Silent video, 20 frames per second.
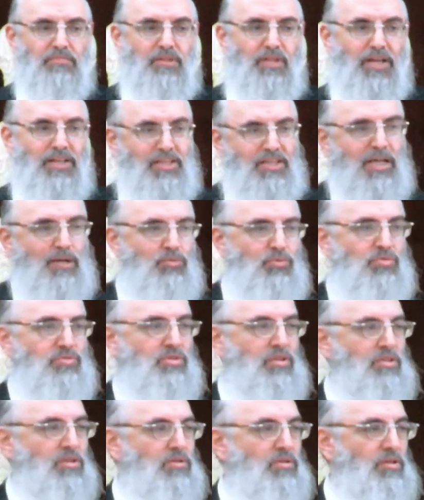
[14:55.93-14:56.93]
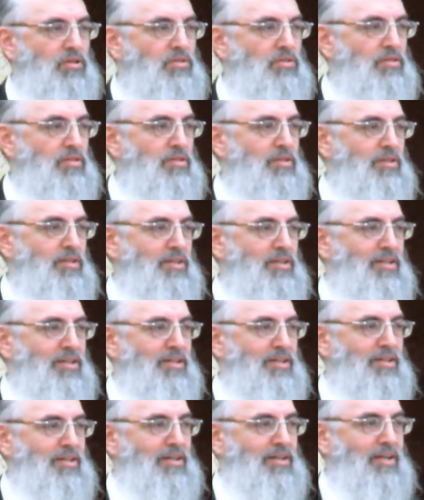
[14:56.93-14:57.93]
and he came to Selichot
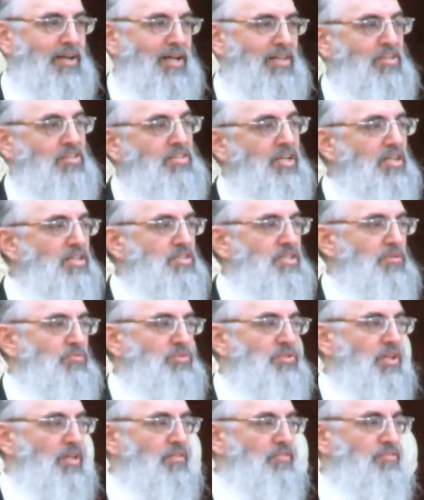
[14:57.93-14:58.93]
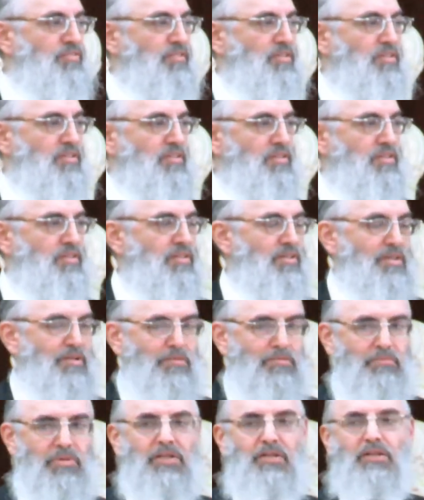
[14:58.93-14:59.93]
and he tells himself,
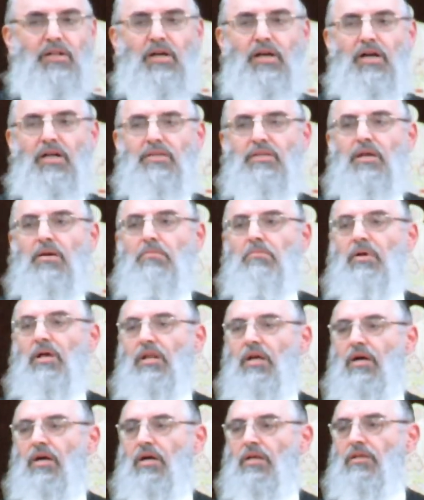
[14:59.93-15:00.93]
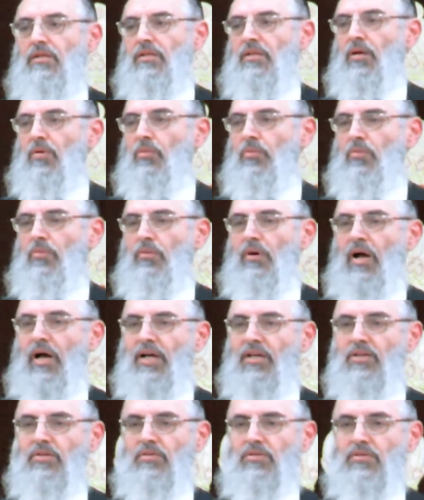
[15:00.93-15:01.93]
Ben Adam Malacha Nirdam.
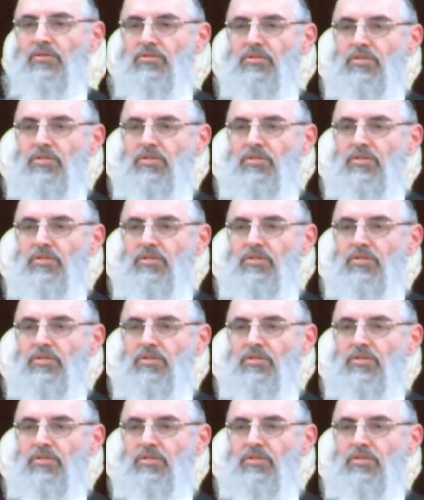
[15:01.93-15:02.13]
Why you're